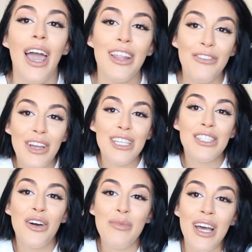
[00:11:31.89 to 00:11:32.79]
I love you guys
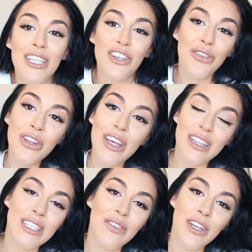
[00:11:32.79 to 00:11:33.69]
so much. If you like
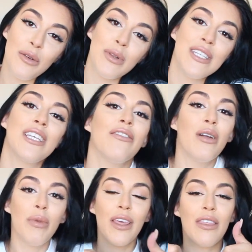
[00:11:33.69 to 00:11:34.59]
this video, please give it a
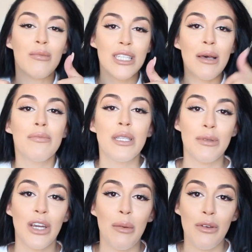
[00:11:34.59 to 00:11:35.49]
big thumbs up.
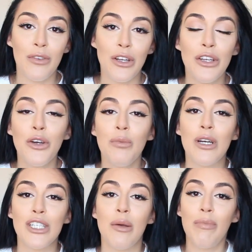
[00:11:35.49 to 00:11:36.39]
Subscribe if you're new.
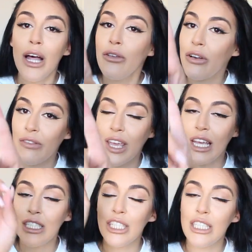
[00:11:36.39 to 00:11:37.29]
Push the bell
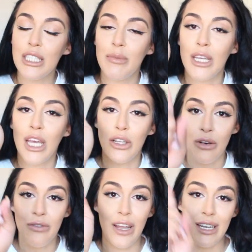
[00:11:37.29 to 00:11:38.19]
notification to be
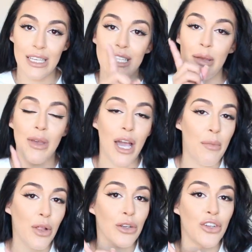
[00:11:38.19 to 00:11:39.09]
notified next time I
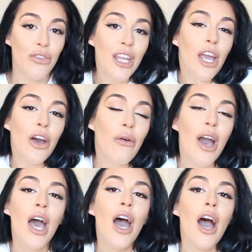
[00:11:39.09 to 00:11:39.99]
upload a new video.
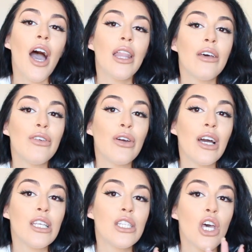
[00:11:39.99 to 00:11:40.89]
I love you
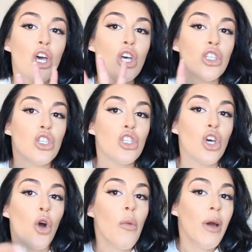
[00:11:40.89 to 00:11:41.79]
guys
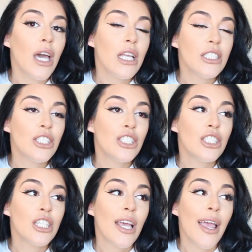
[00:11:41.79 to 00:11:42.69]
so much,
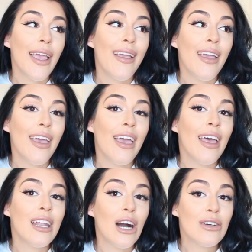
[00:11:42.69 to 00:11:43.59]

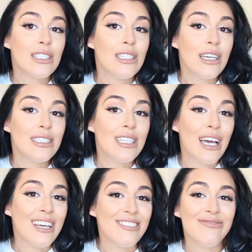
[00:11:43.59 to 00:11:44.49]
and I'll see you next
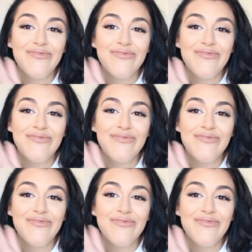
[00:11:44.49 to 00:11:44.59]
time.